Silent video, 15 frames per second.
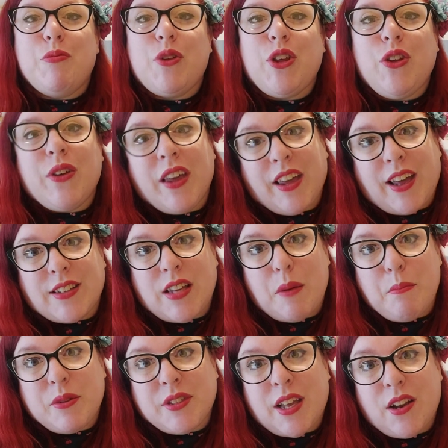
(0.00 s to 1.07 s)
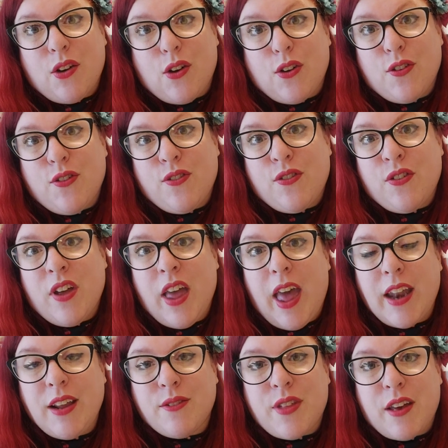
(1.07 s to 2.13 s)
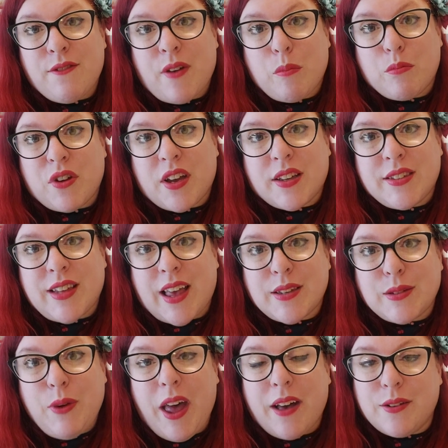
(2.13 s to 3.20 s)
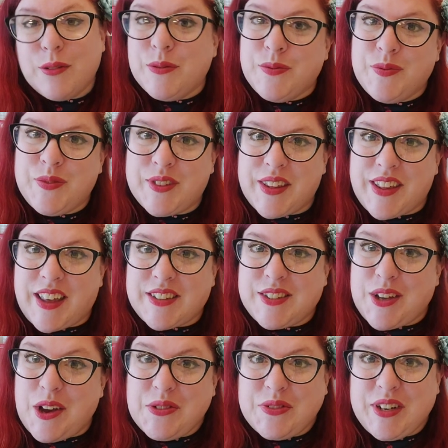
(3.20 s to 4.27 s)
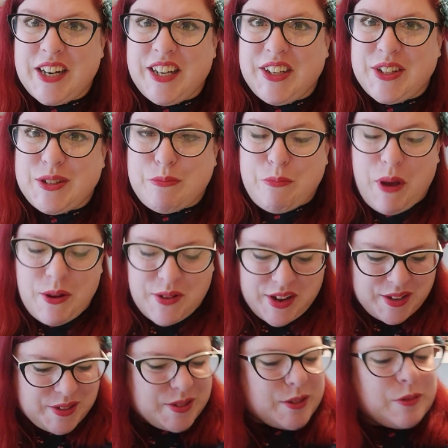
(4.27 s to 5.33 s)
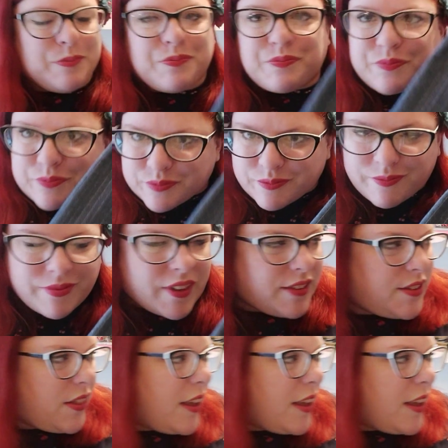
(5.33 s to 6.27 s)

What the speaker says: you can get 10% off any of their fabrics as well. So that's a really good bonus. So